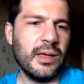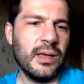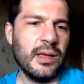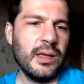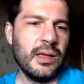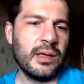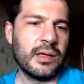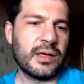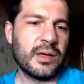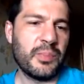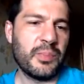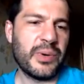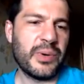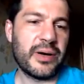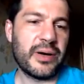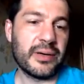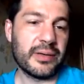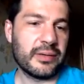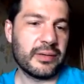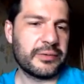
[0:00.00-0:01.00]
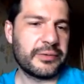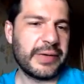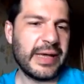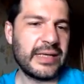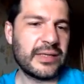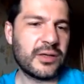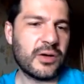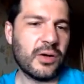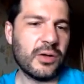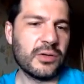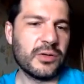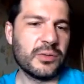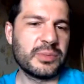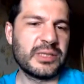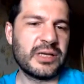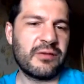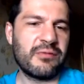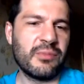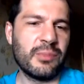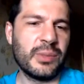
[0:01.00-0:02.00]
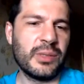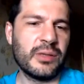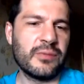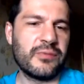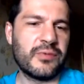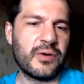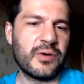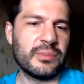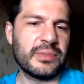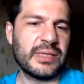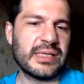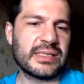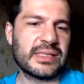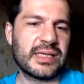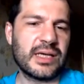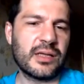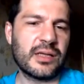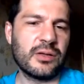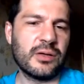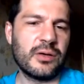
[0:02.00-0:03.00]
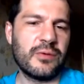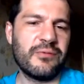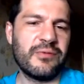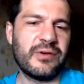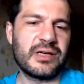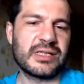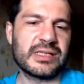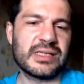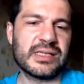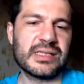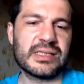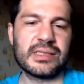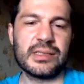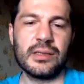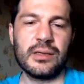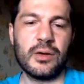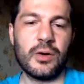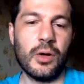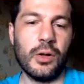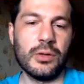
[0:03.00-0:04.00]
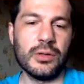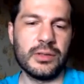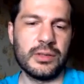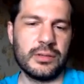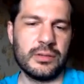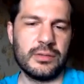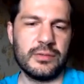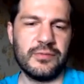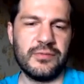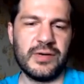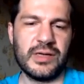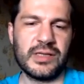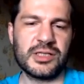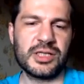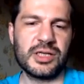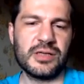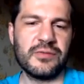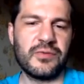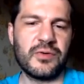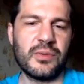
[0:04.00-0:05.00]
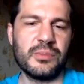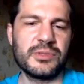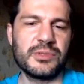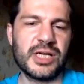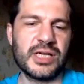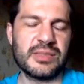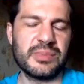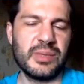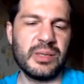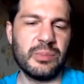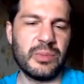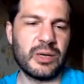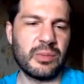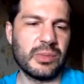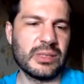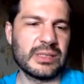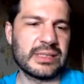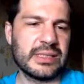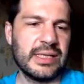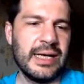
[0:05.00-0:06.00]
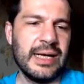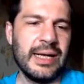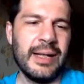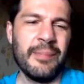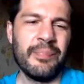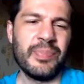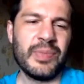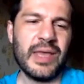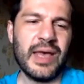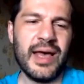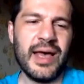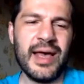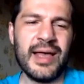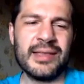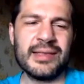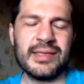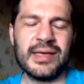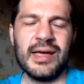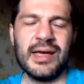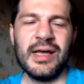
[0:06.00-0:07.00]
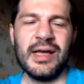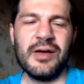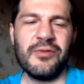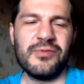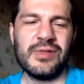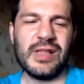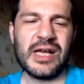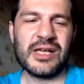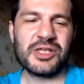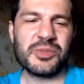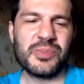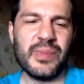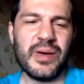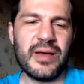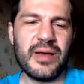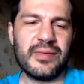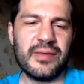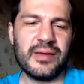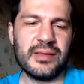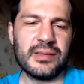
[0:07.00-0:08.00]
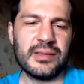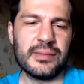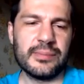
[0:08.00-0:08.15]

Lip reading: Compare create called observable from TestScheduler versus called function from jasmine-marbles. And flush method